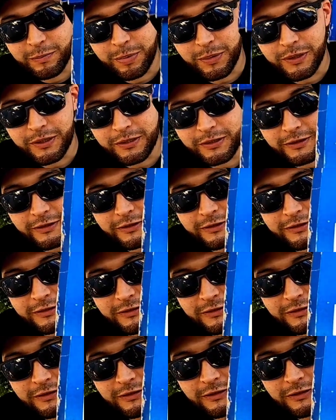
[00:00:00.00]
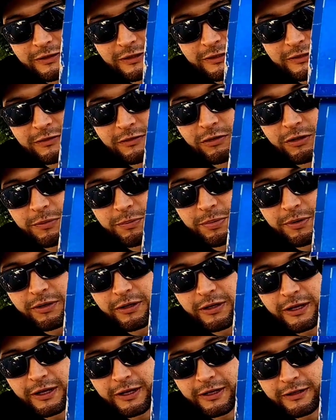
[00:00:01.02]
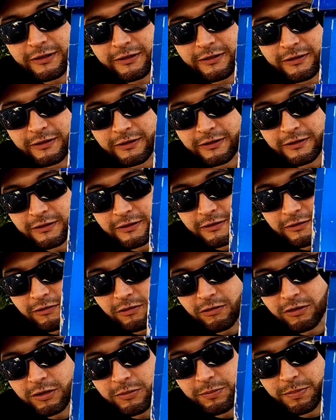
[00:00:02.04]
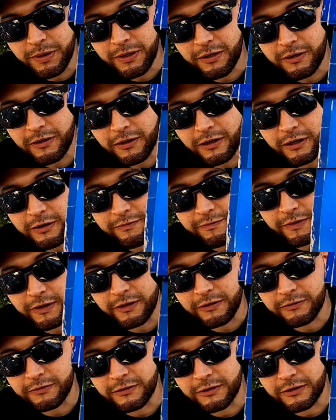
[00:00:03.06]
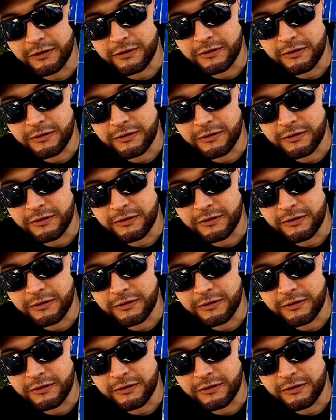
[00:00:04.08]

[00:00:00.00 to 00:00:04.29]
but this is the only pair they had. Only pair I found.